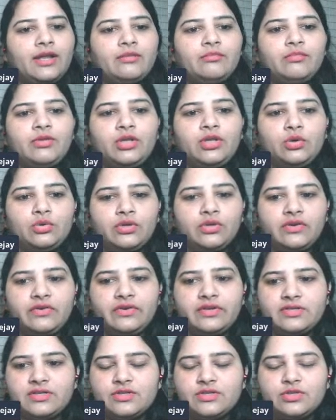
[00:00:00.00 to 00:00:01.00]
Let me know the
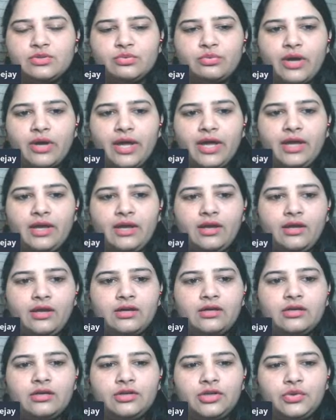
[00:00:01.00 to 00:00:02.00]
reasons why
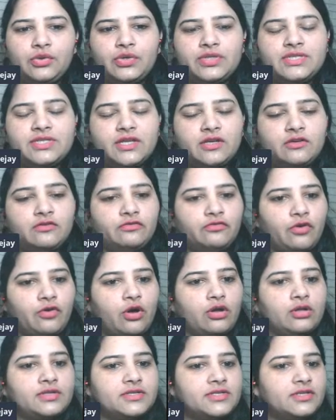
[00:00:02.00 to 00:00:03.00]
you are saying
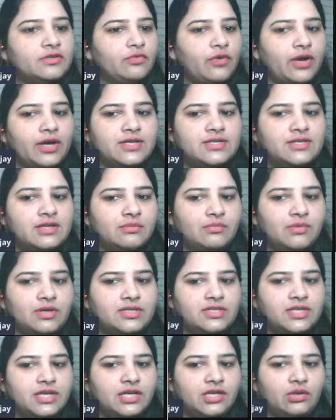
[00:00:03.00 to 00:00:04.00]
false and why some
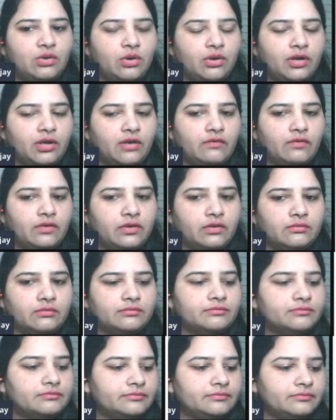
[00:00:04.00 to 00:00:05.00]
are saying not given.